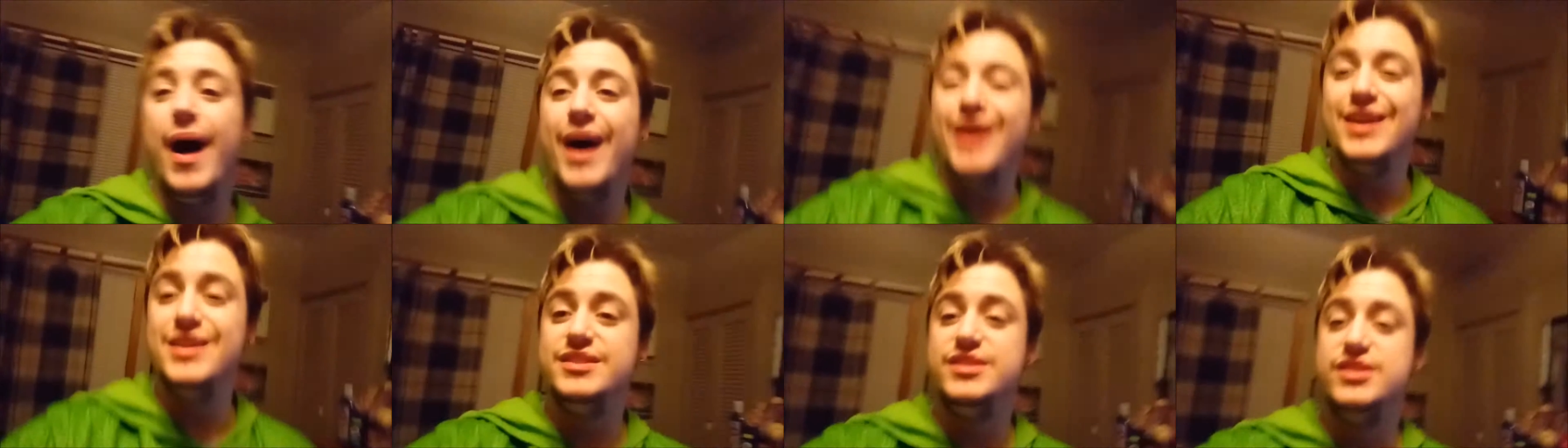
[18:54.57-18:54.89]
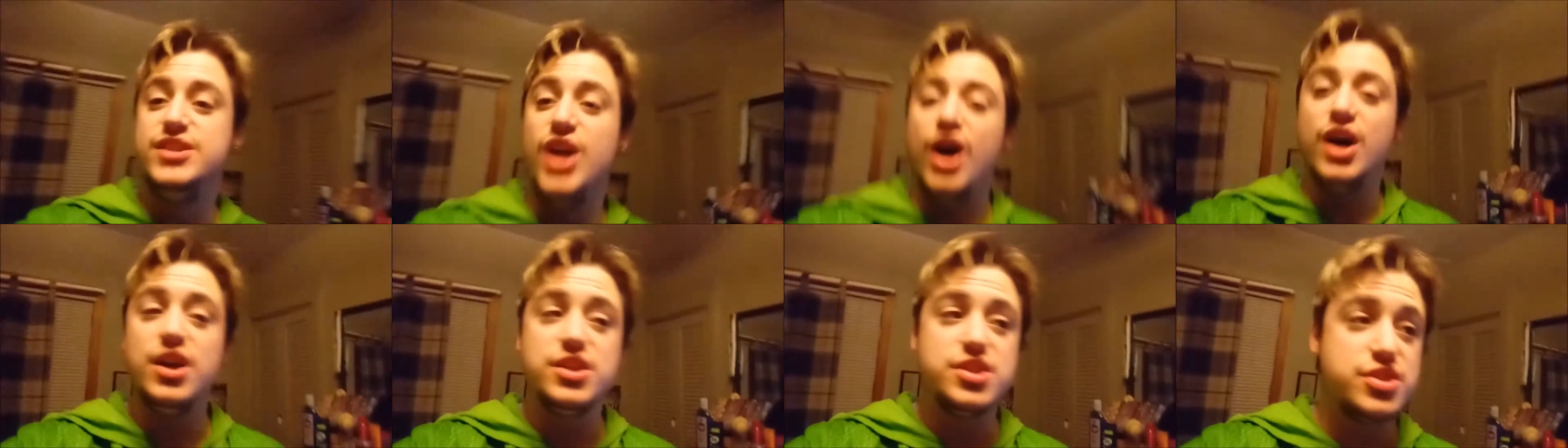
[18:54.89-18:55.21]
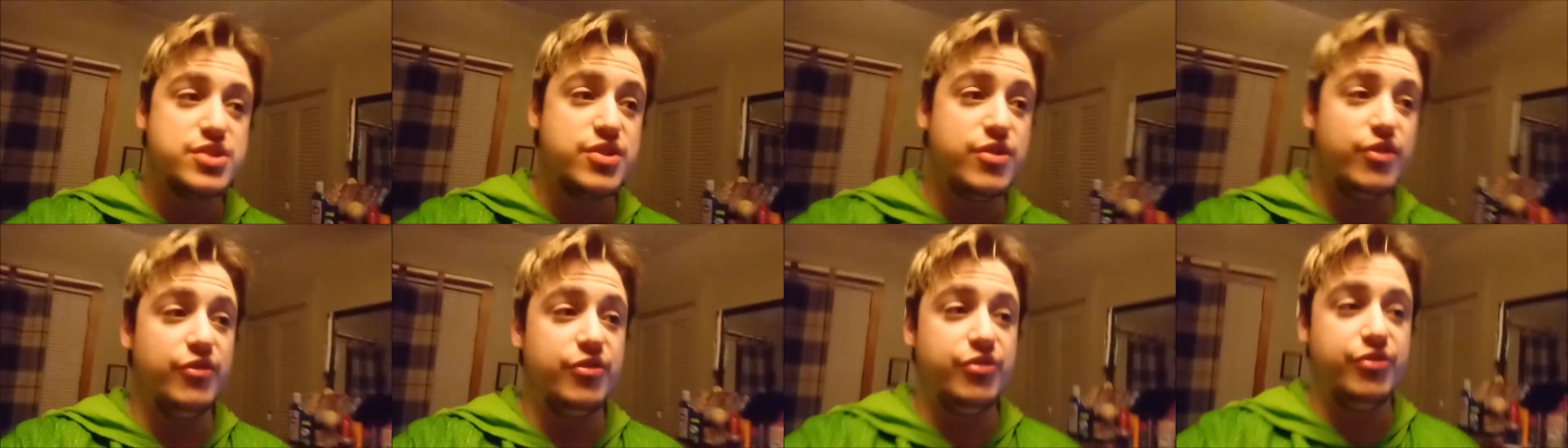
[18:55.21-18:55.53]
my
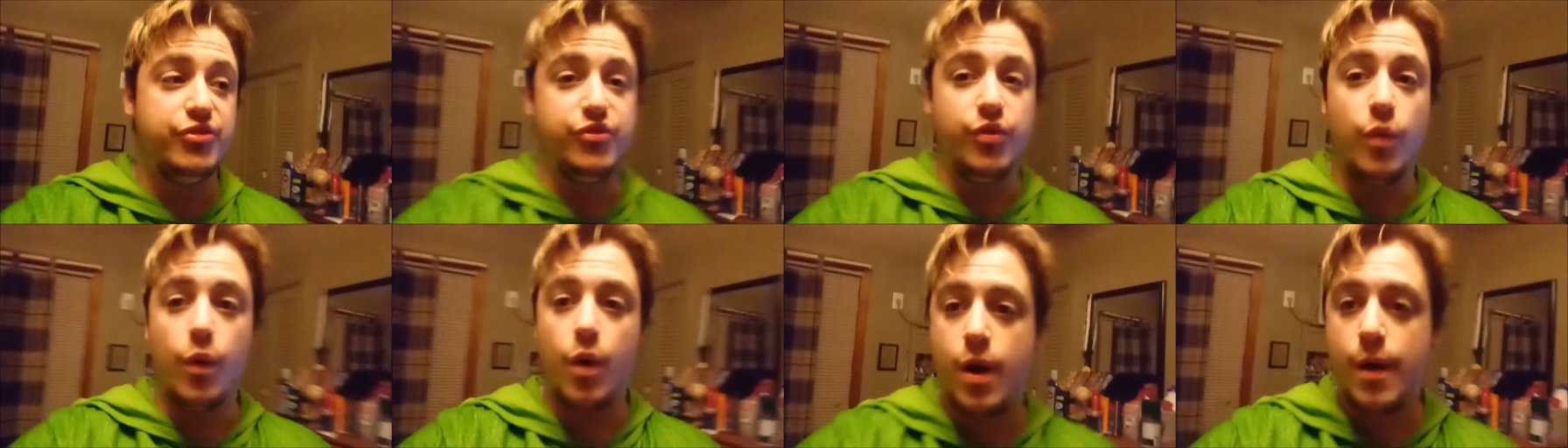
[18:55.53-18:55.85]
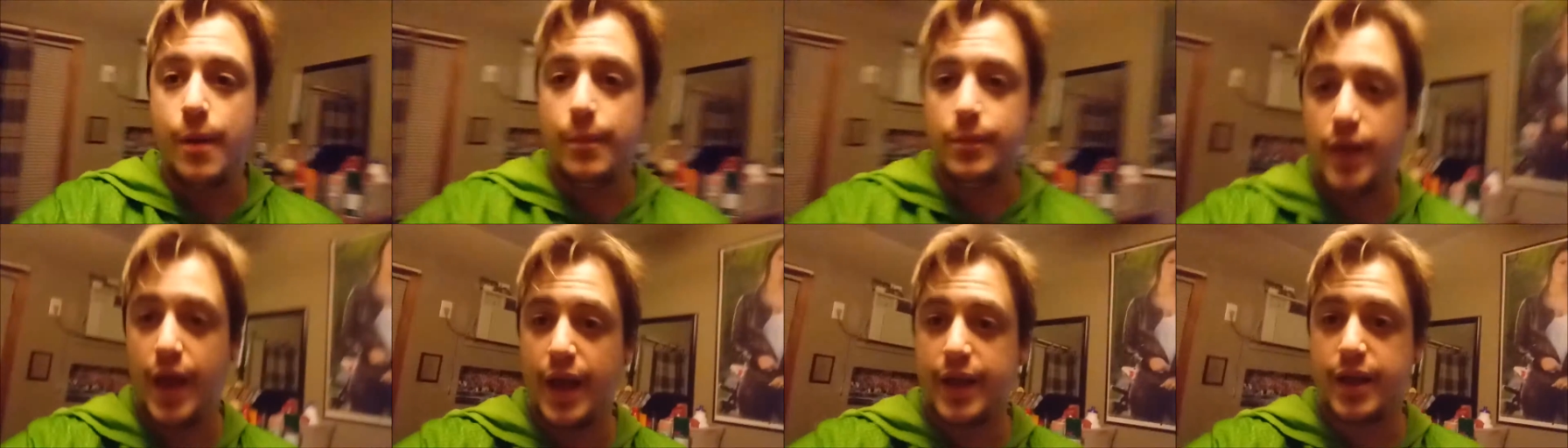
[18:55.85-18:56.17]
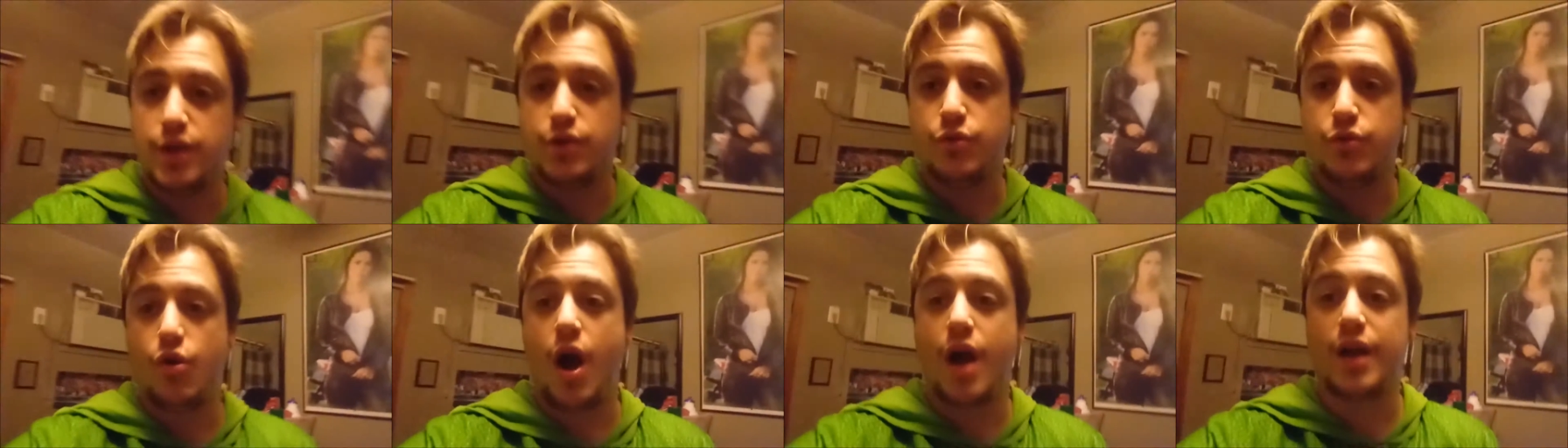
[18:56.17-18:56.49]
dusk form
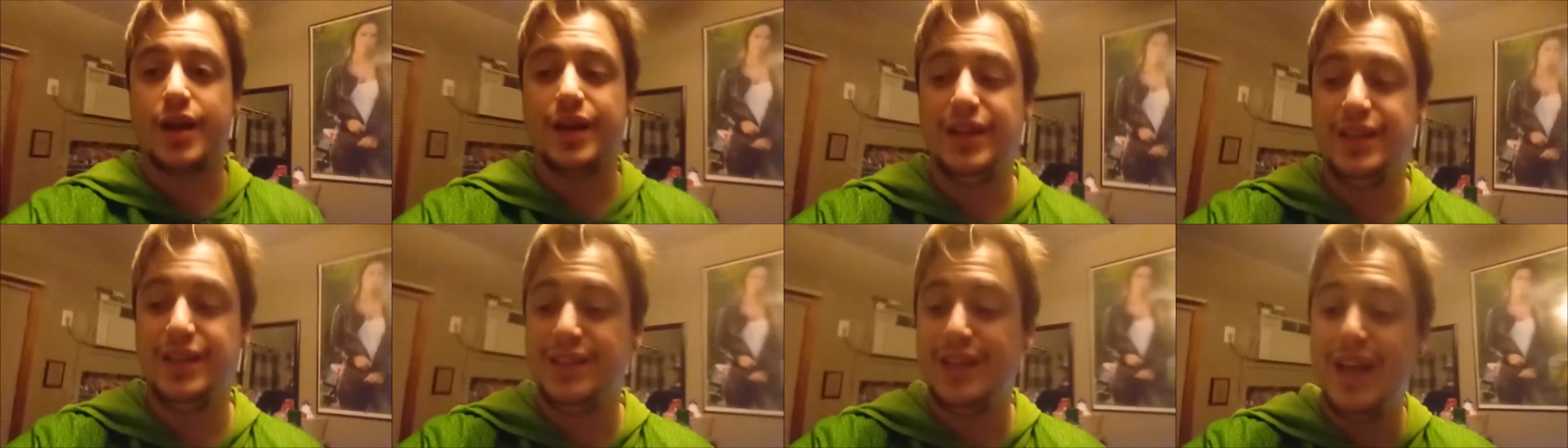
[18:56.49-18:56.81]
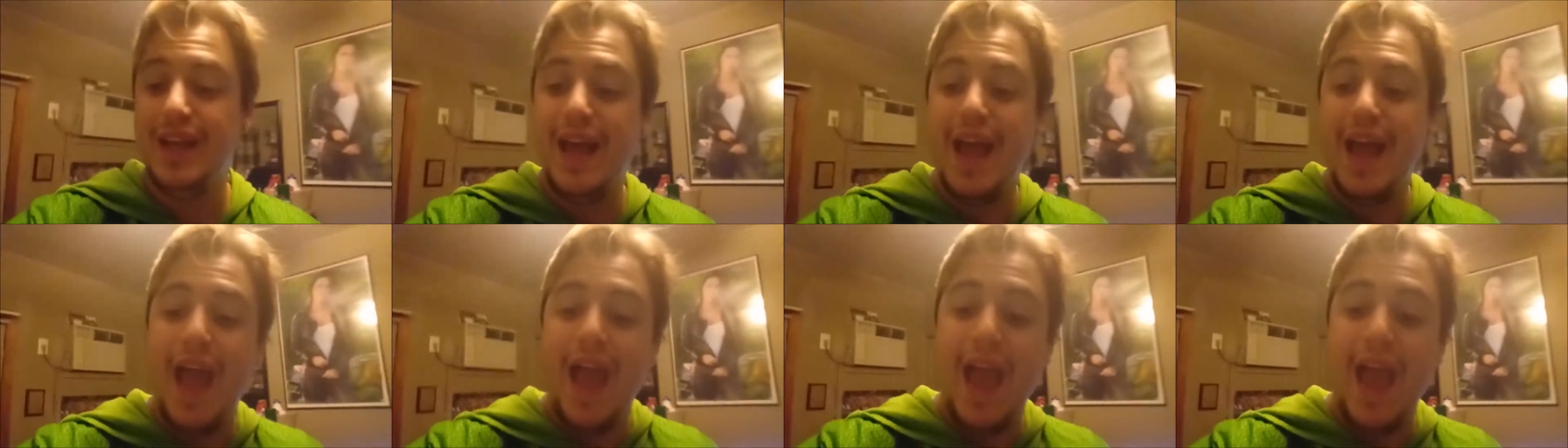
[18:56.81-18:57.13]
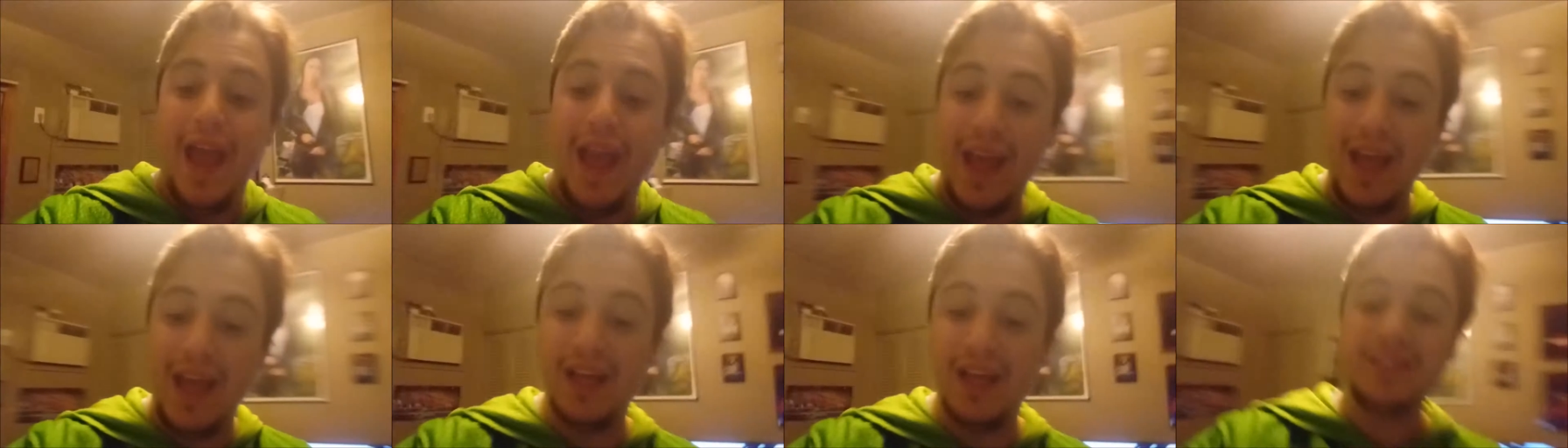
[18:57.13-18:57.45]
Lycanroc
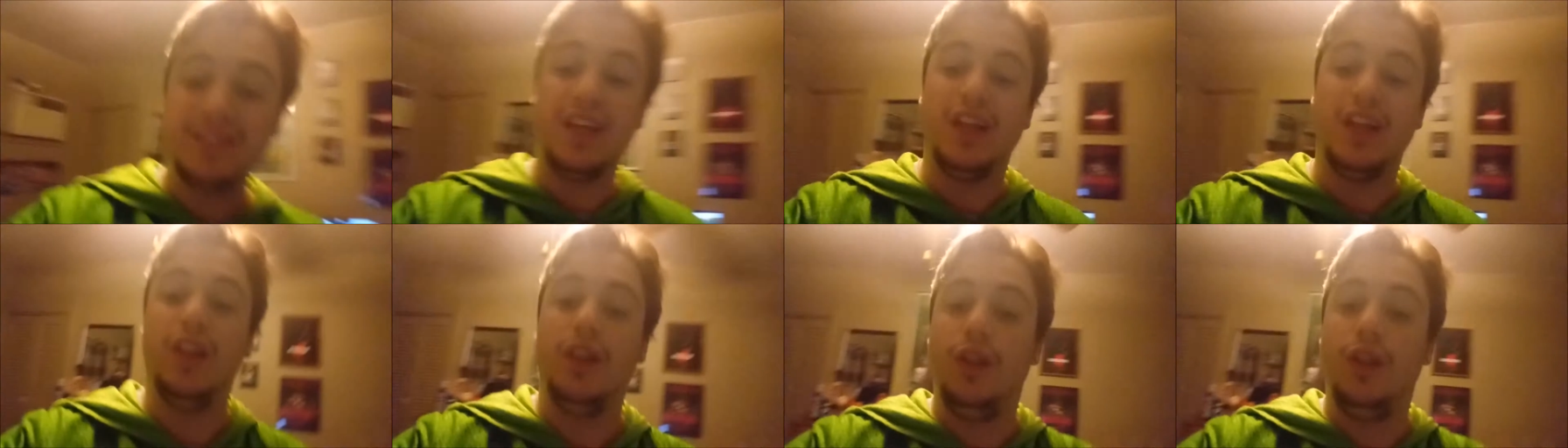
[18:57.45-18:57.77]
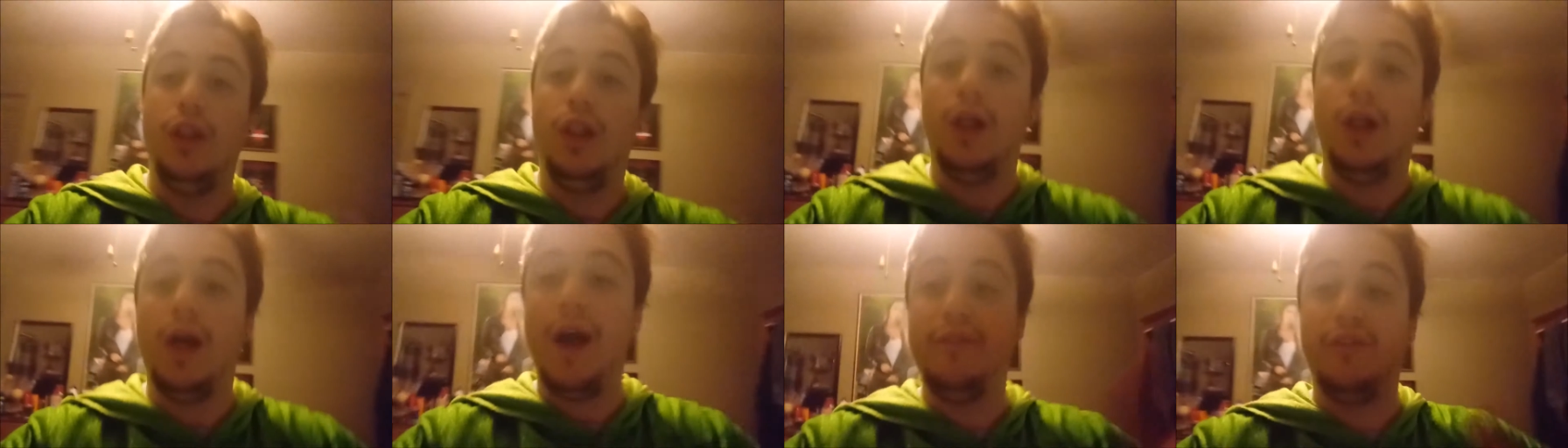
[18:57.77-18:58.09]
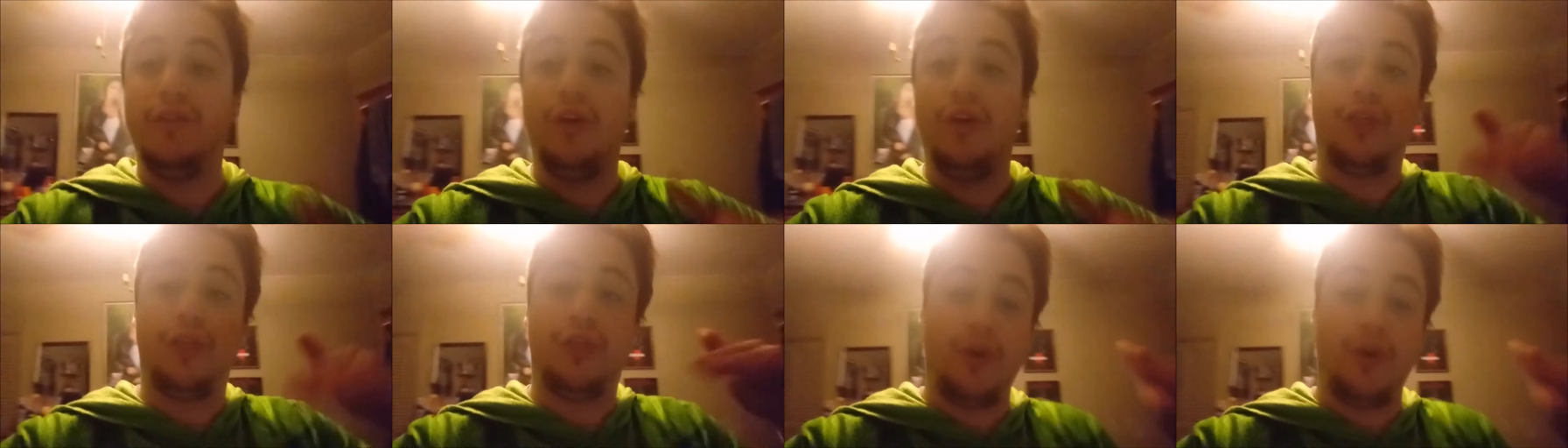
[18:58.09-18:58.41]
is
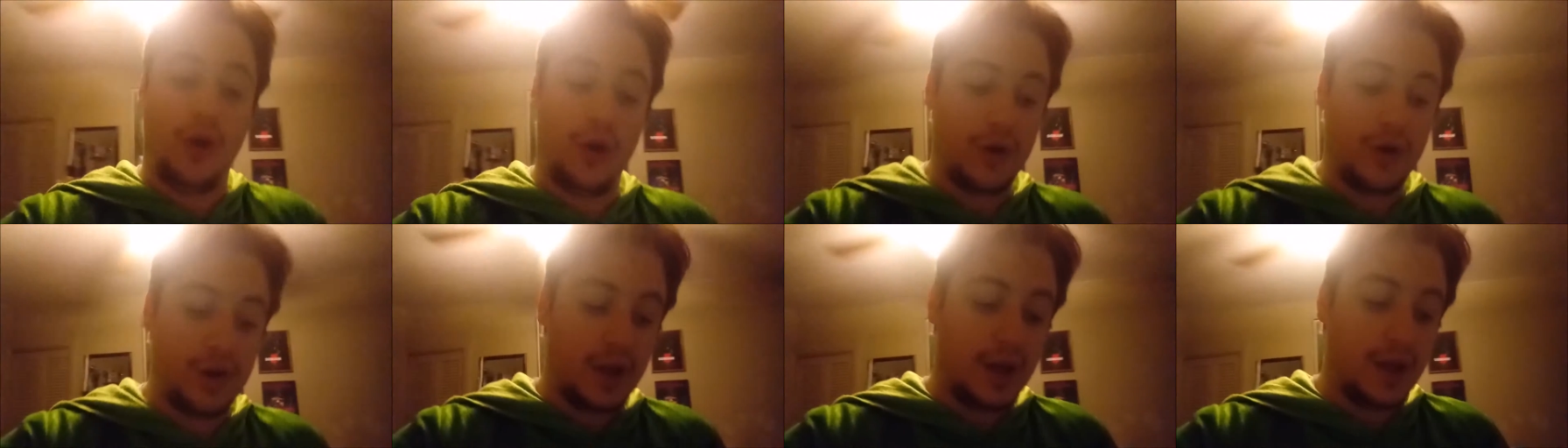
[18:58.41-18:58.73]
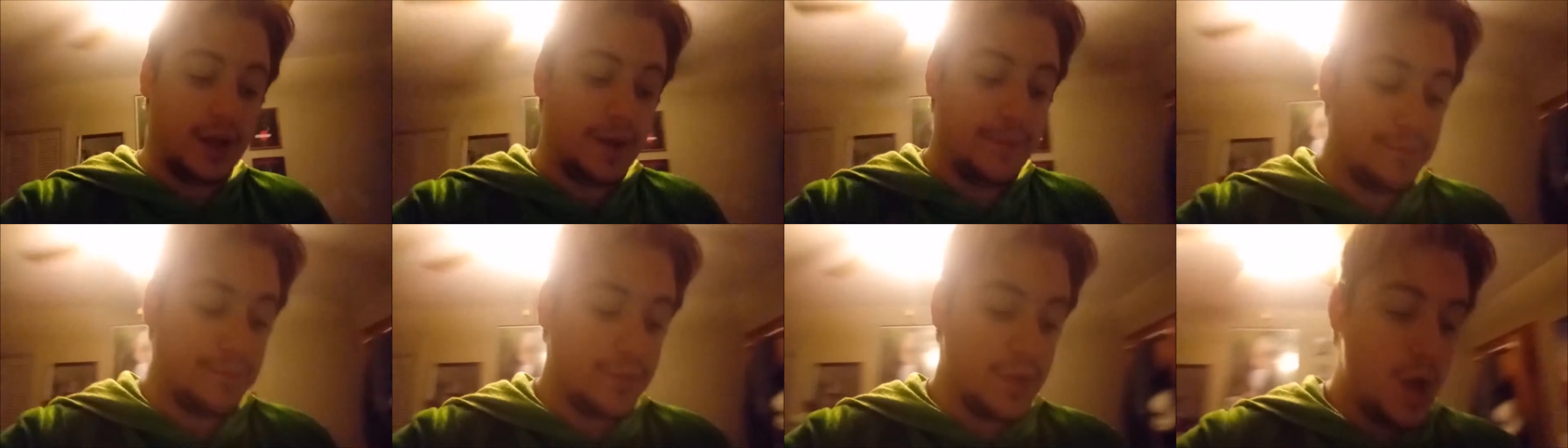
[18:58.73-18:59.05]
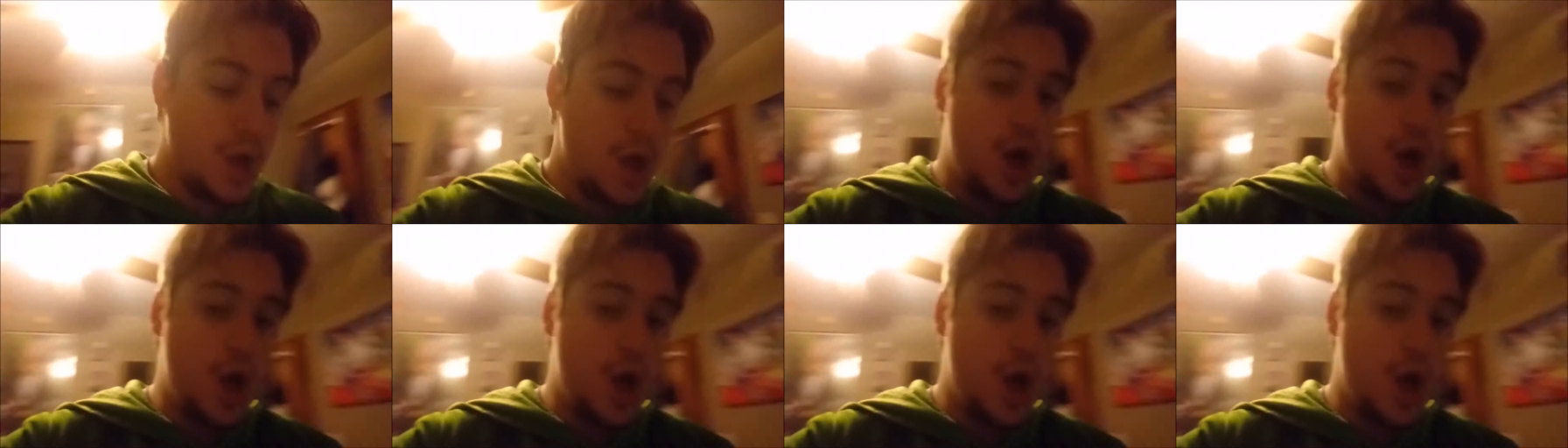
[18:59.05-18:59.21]
level 30,